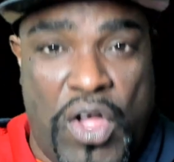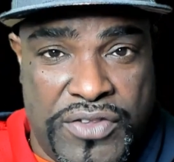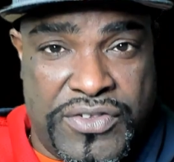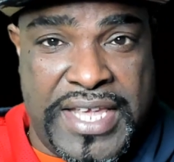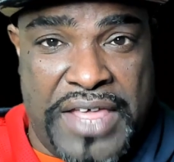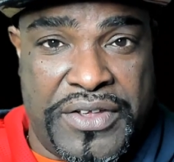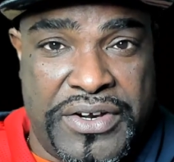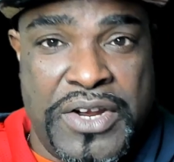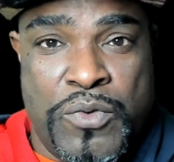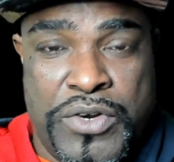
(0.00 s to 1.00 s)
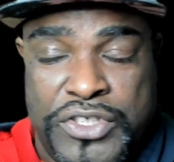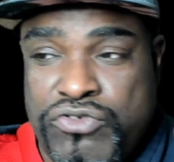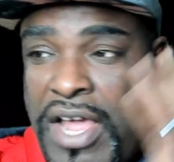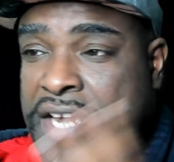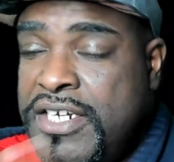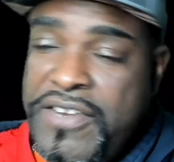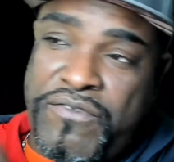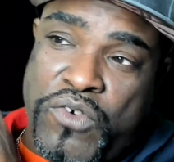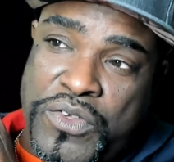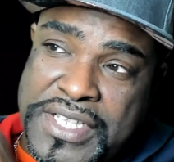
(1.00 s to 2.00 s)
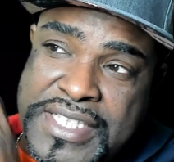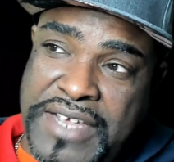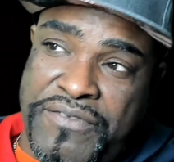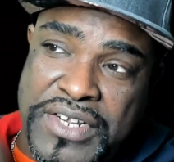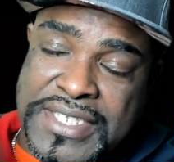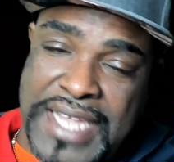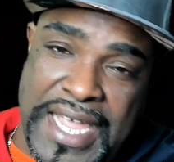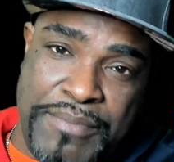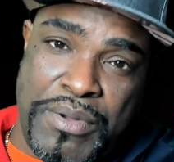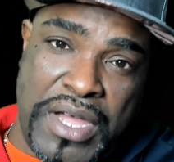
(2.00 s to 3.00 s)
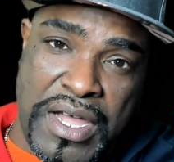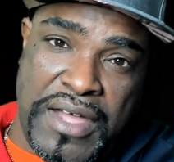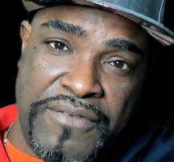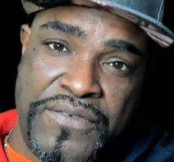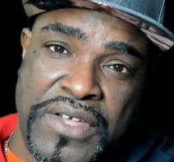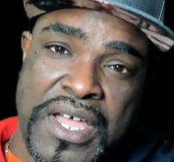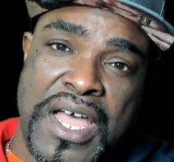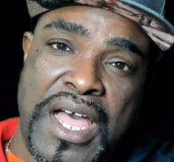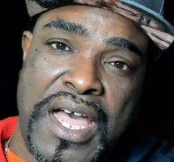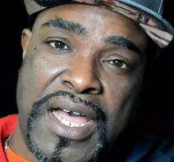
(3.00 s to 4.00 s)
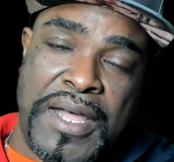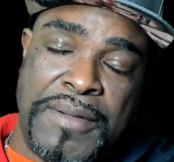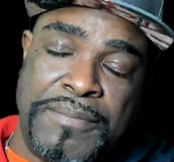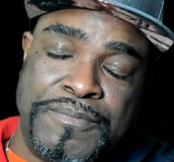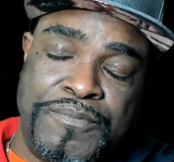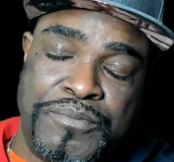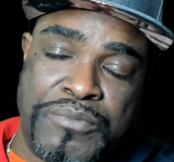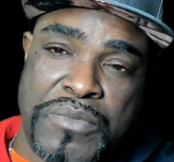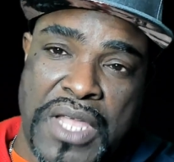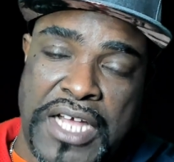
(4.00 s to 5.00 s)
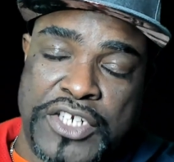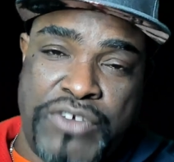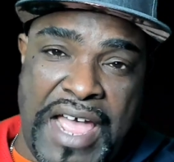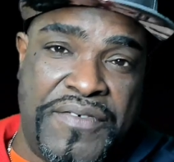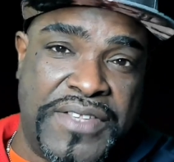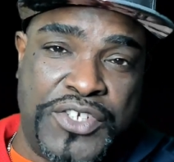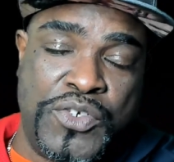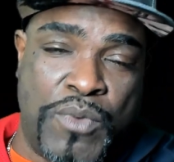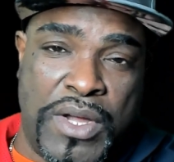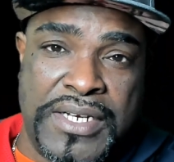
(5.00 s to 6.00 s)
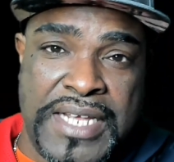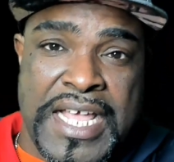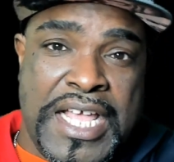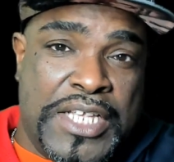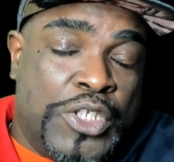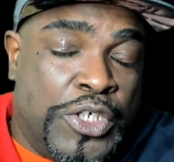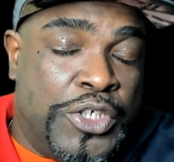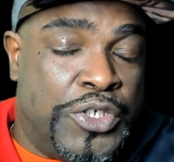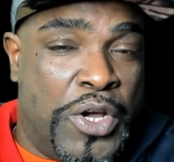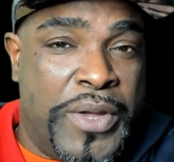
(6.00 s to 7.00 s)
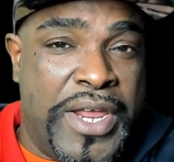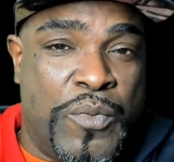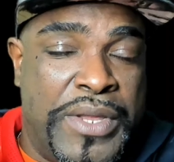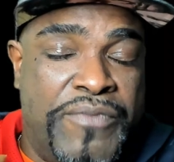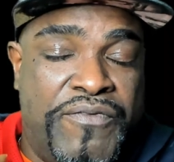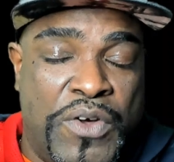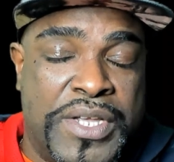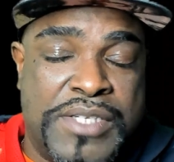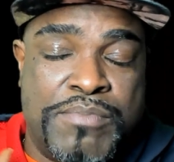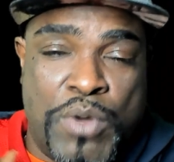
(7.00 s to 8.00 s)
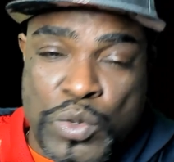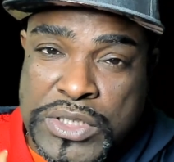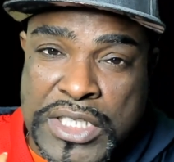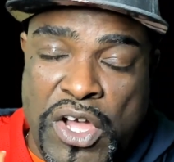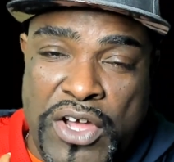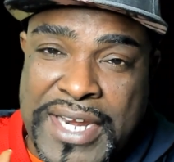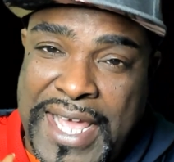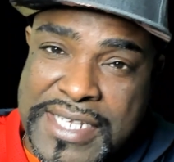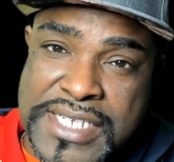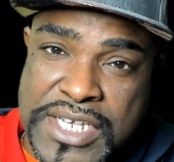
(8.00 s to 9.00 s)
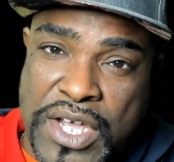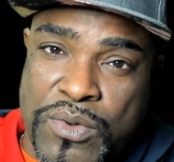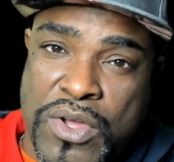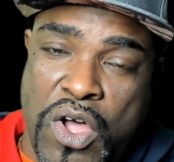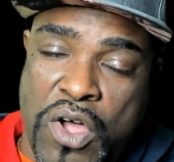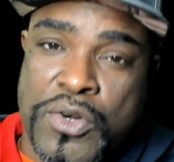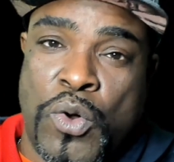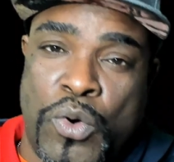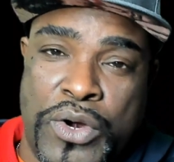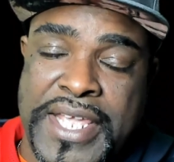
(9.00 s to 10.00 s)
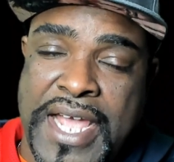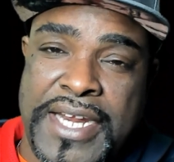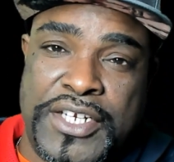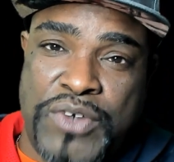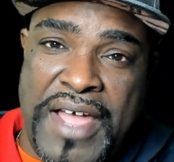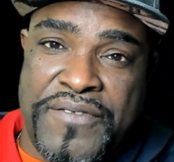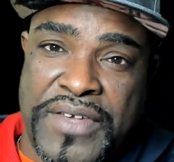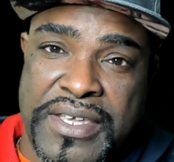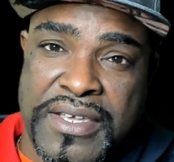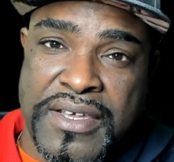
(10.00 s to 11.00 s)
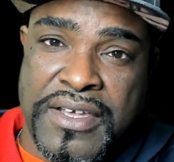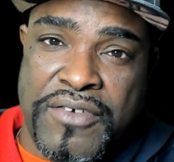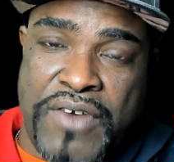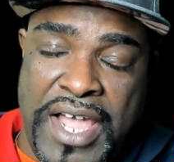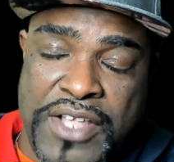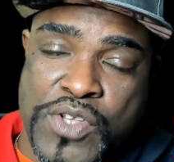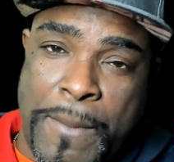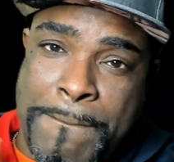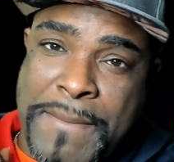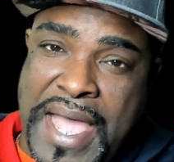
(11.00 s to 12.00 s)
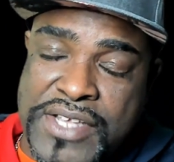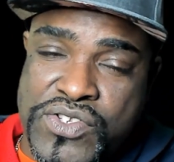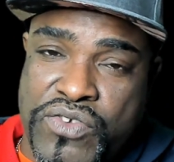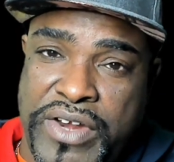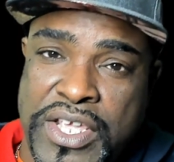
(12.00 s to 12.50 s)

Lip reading: together, with a strategy for the different type of traffic that you want. Here we focus mostly on SEO, on organic traffic, right? So mastering